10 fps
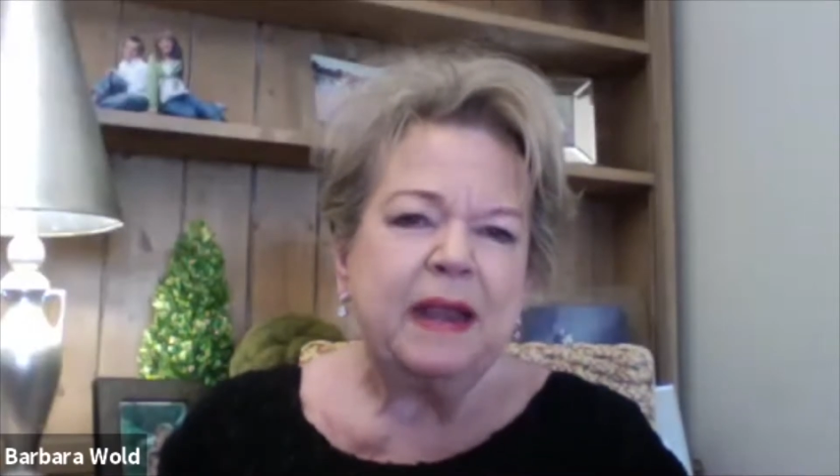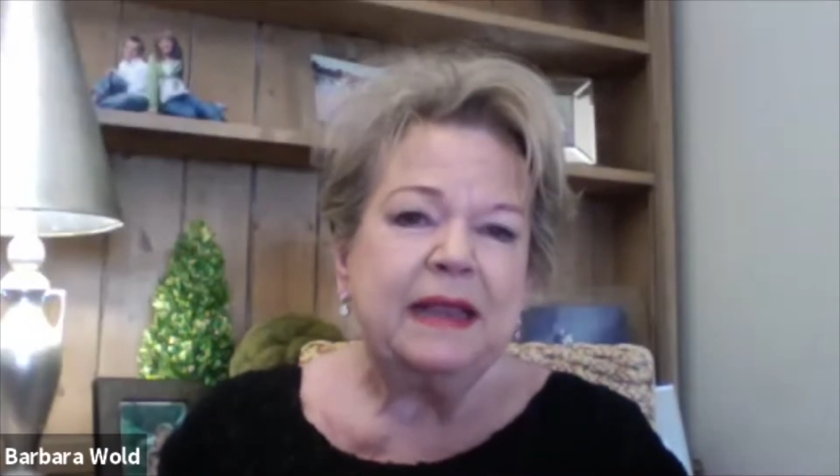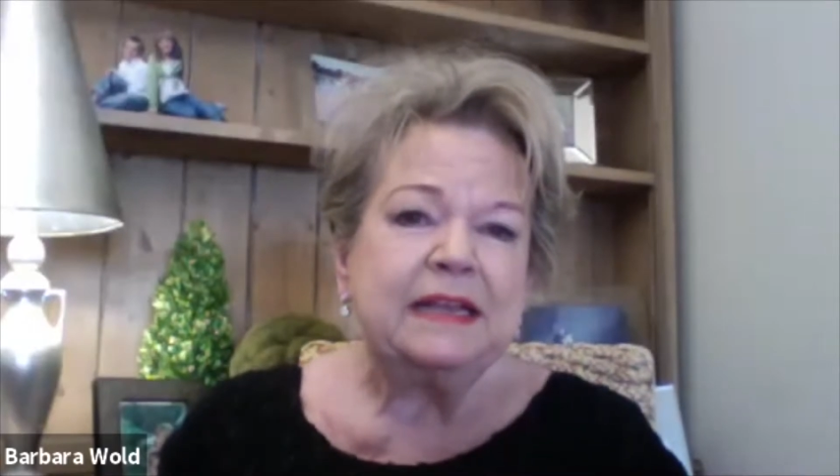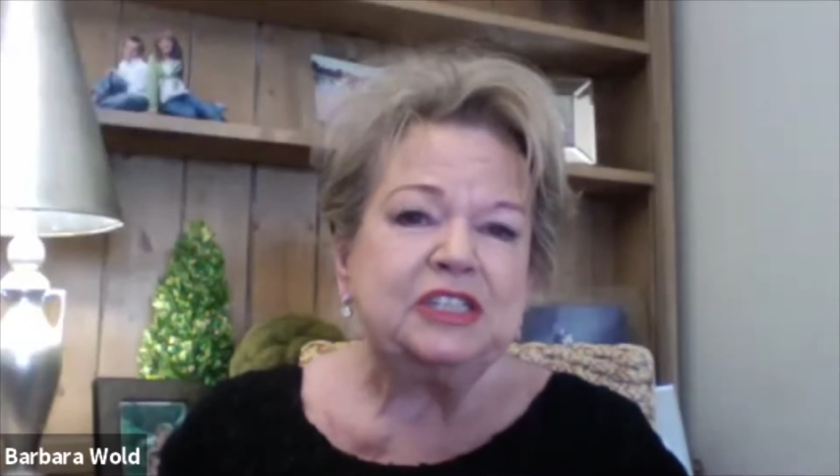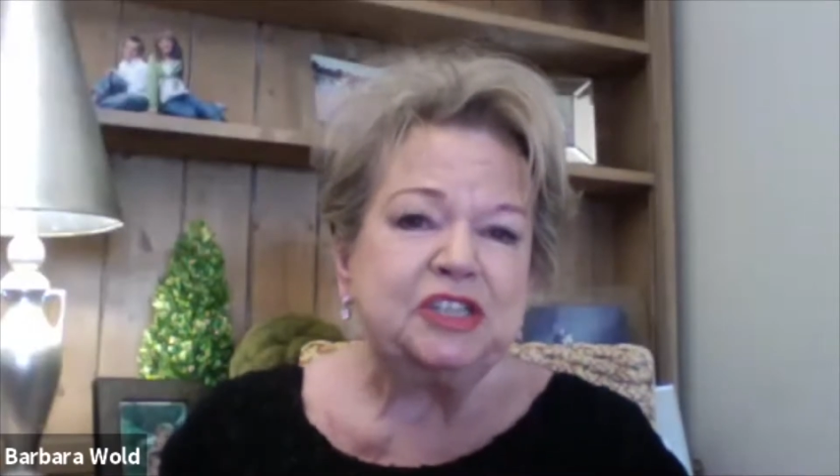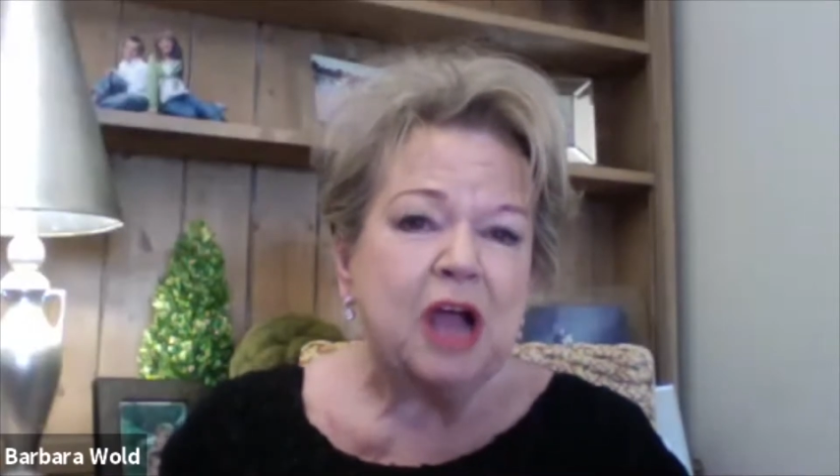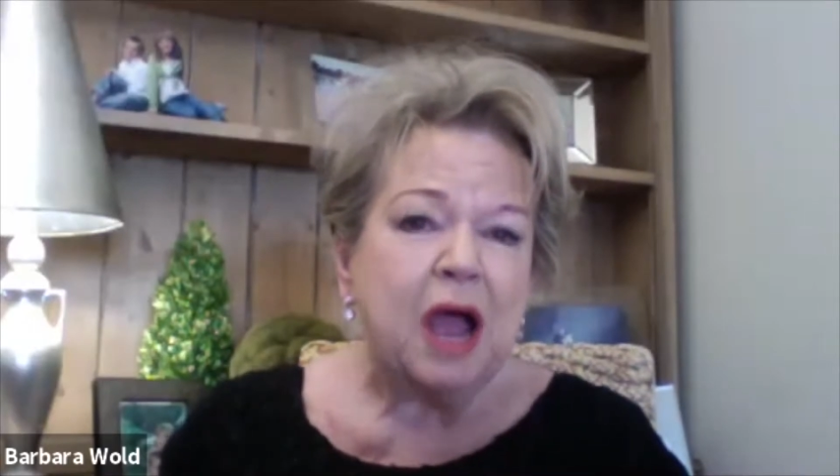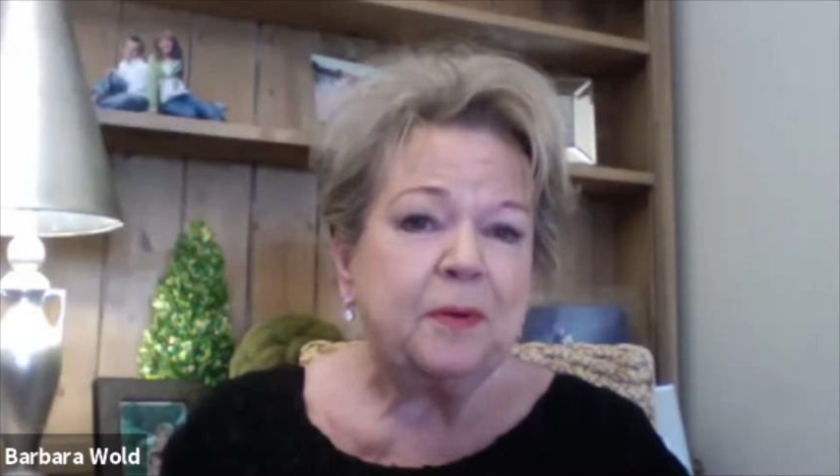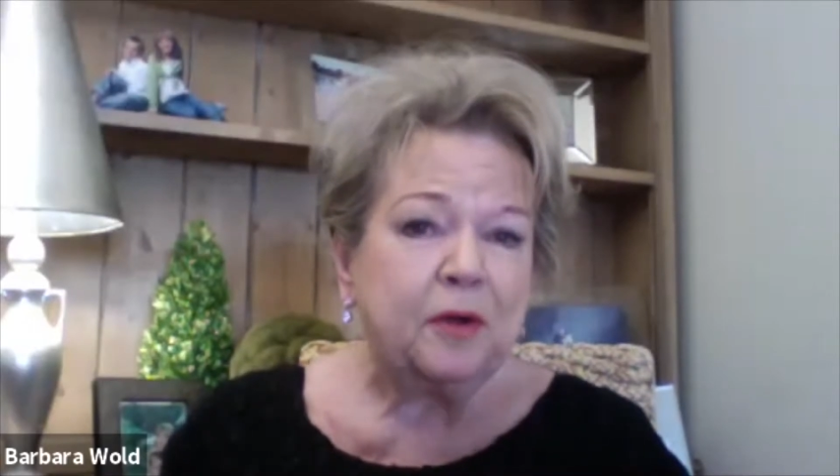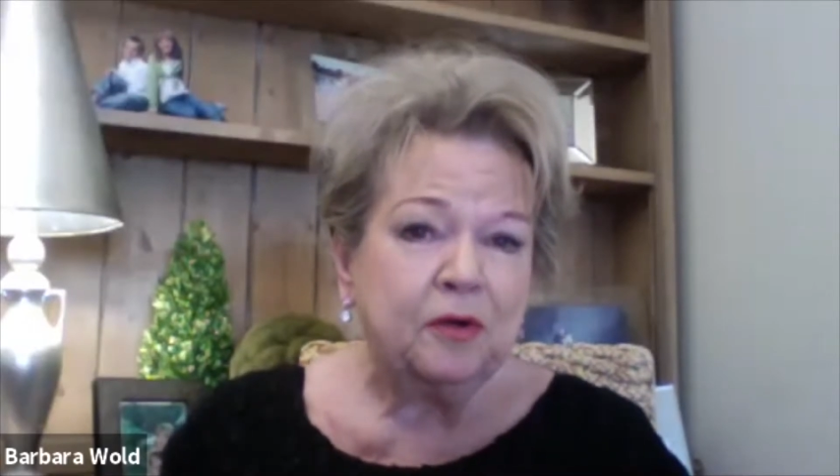shop
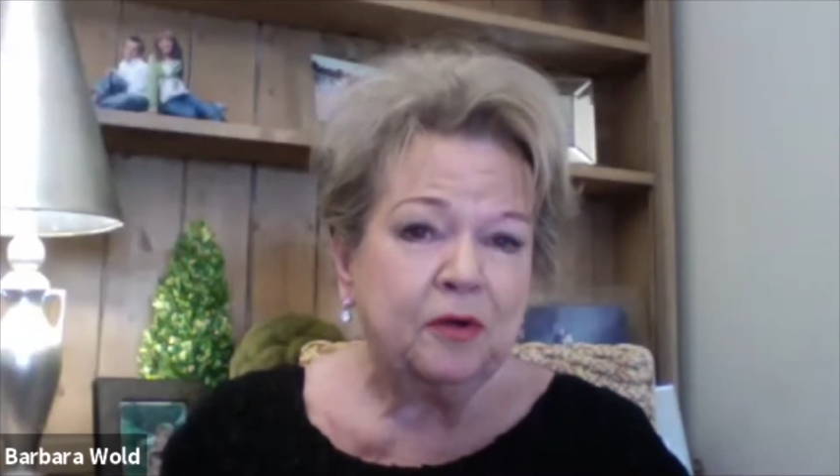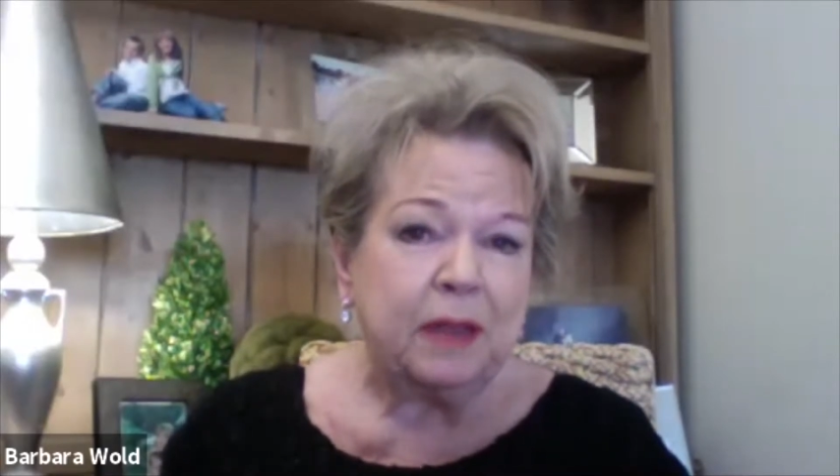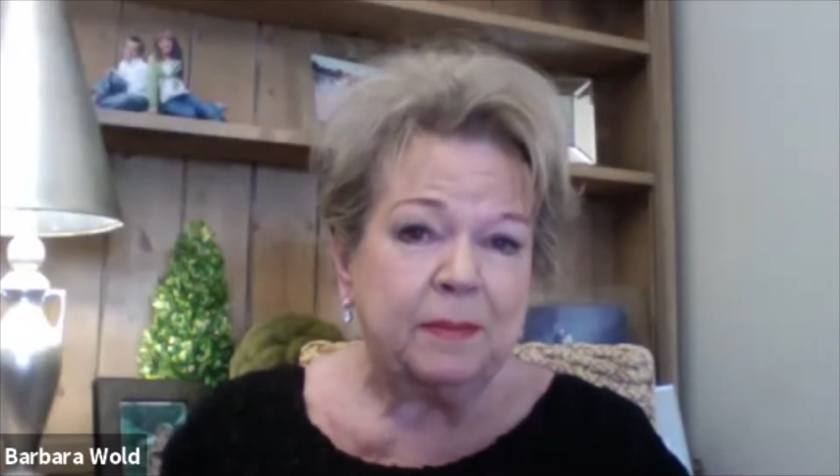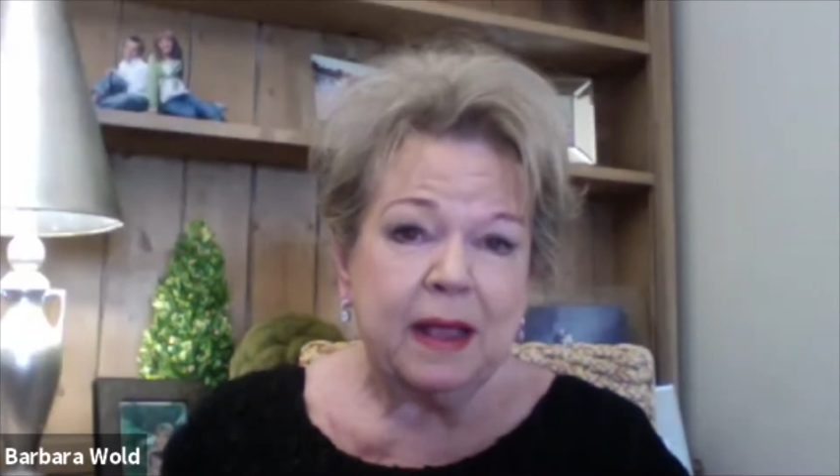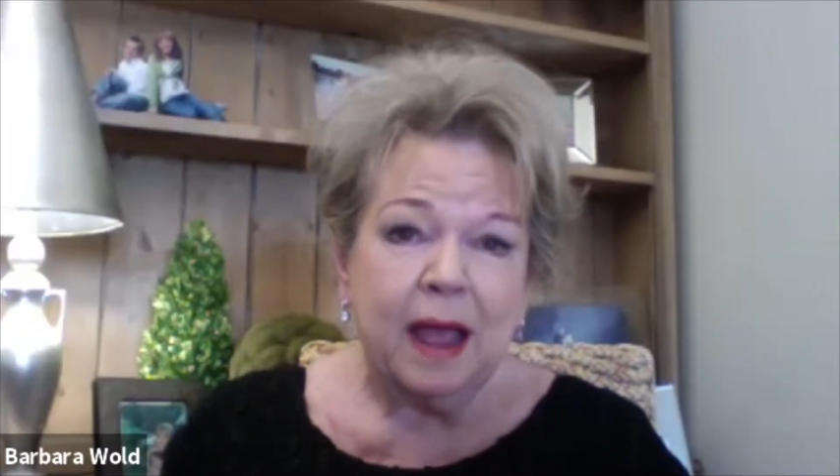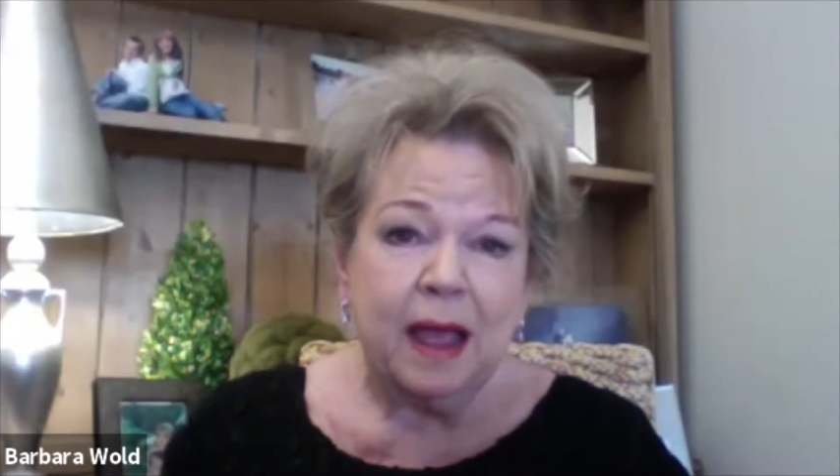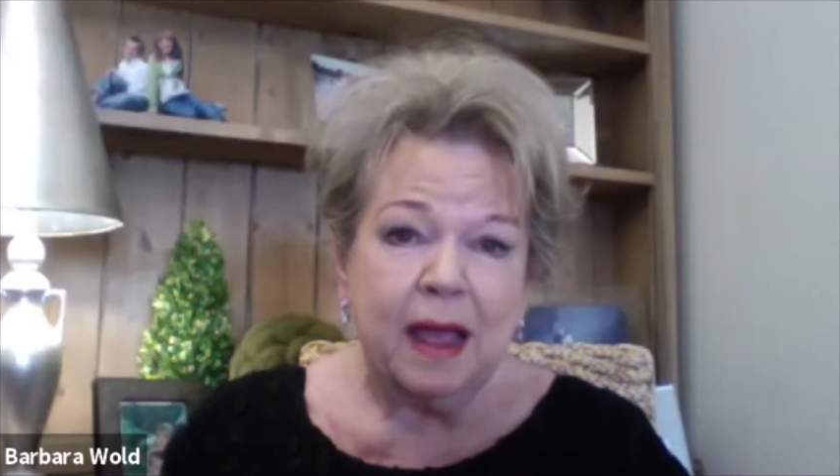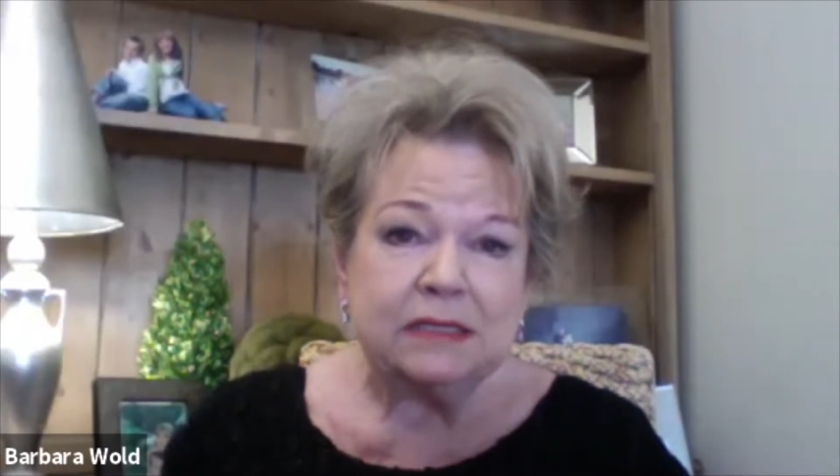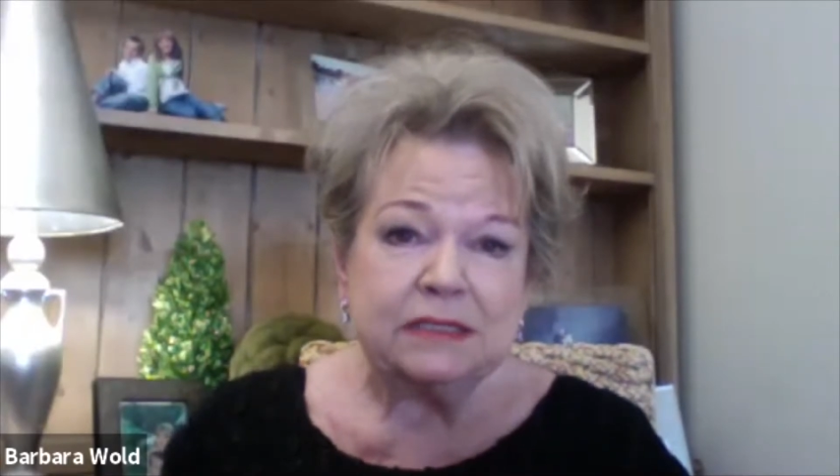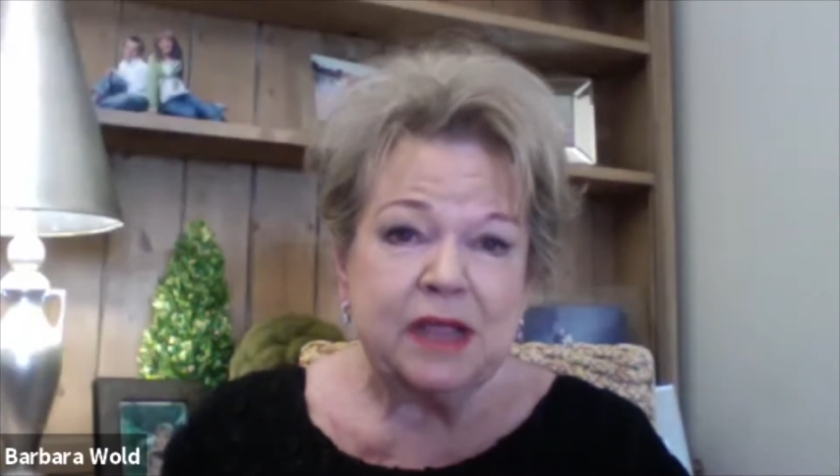early because